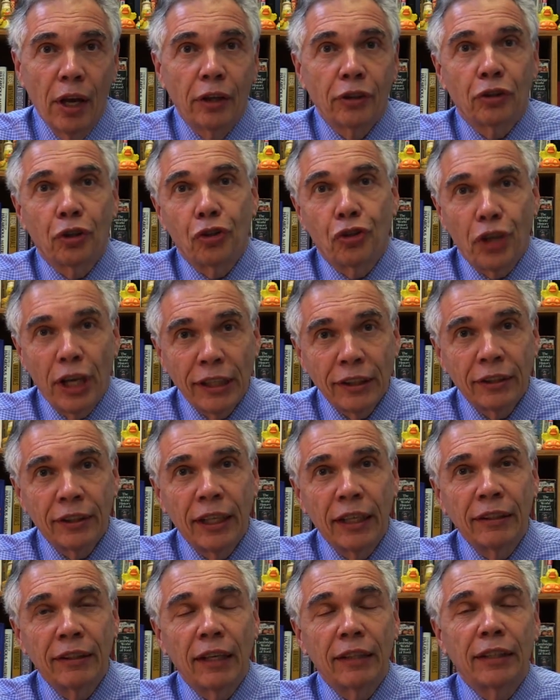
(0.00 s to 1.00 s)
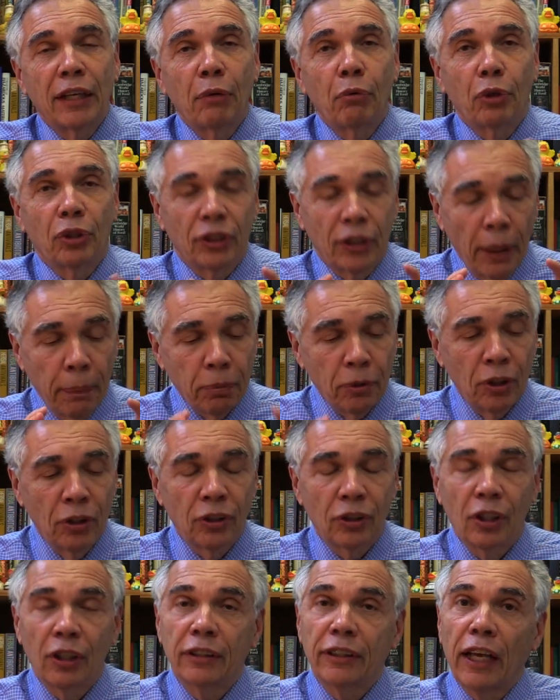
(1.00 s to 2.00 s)
suggesting that there were
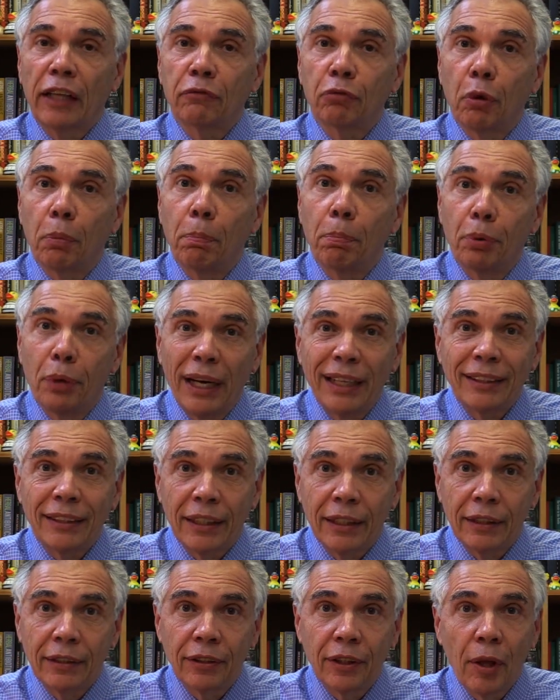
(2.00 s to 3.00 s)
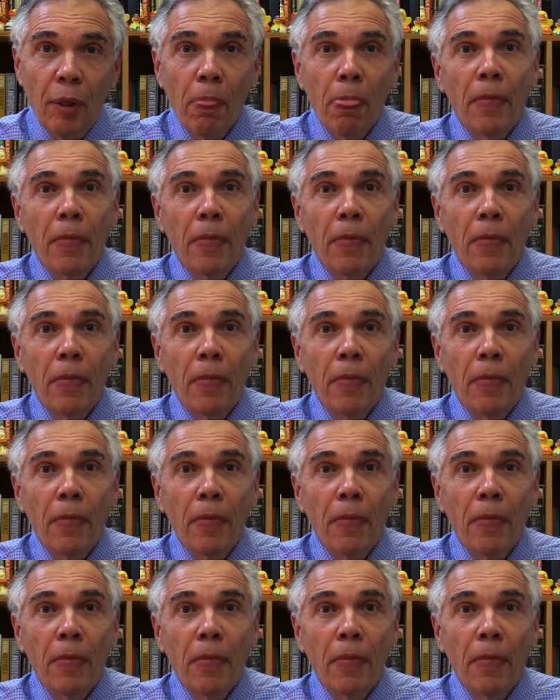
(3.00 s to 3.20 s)
substances that were present